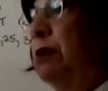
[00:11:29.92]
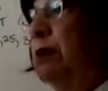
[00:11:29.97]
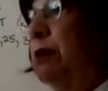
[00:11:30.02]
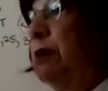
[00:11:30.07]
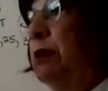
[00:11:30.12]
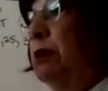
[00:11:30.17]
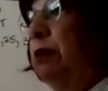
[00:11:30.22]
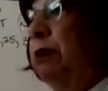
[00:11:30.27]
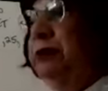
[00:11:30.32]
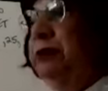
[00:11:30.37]

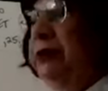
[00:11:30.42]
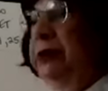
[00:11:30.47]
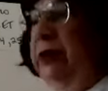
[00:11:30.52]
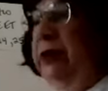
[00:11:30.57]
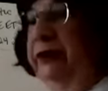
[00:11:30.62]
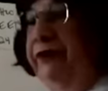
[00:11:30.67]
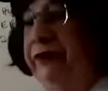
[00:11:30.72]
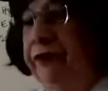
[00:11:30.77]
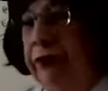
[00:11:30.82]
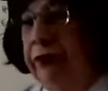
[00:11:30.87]
Oh, I'm sorry,
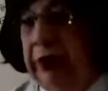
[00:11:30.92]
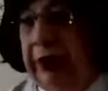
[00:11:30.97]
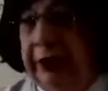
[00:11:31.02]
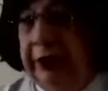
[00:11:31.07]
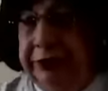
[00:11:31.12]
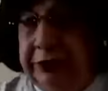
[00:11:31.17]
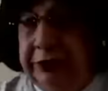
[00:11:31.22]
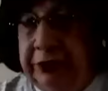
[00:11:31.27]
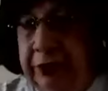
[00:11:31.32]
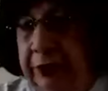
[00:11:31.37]

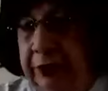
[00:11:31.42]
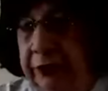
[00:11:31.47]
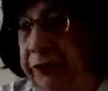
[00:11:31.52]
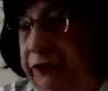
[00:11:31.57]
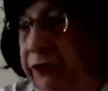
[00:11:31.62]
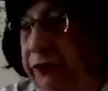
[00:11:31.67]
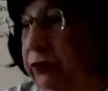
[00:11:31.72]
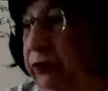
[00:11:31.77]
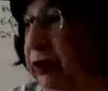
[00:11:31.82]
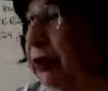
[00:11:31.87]
4s to the
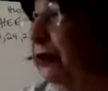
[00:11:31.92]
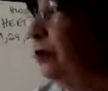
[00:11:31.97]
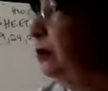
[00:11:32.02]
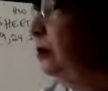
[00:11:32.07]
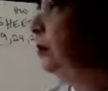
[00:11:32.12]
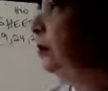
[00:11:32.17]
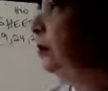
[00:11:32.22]
fourth.